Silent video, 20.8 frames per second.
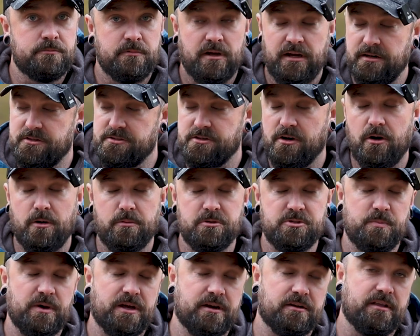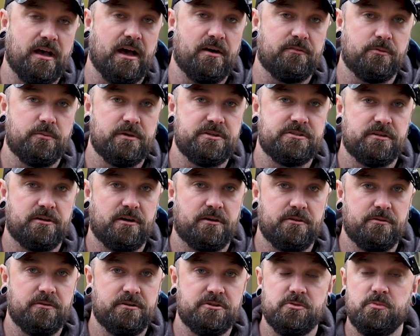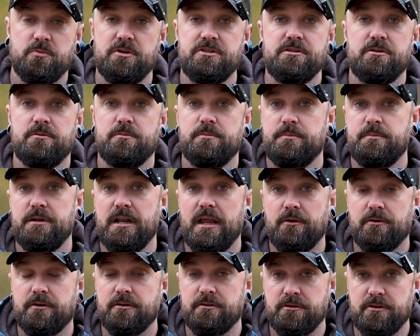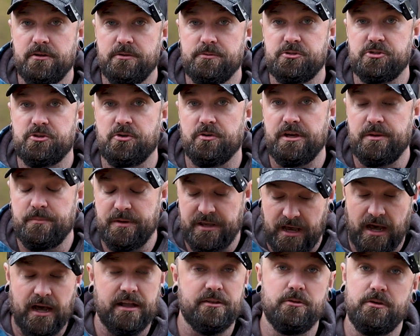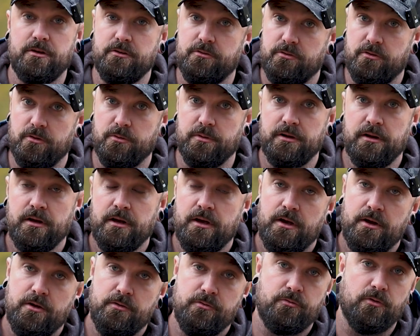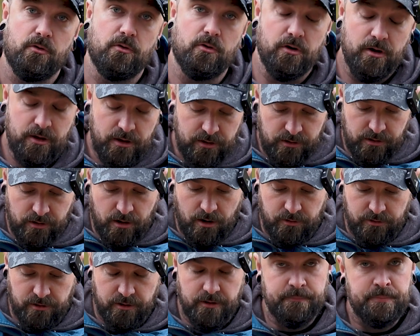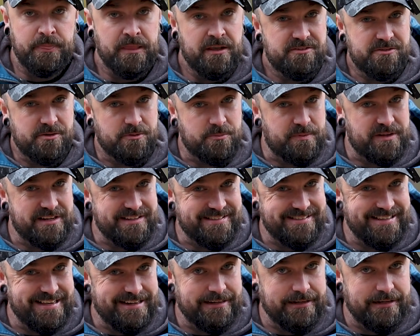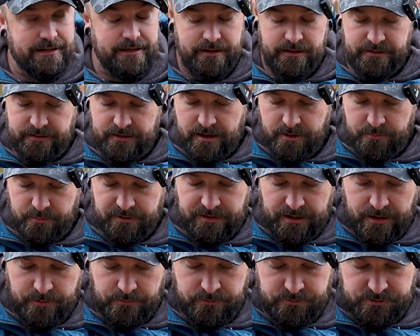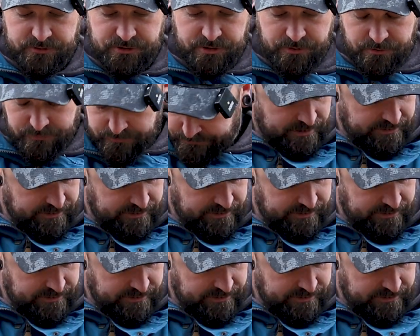And it's always better to have a whistle on you, because a whistle will be louder than you screaming, and you can do it for longer. So a bit of signaling in there with that one too.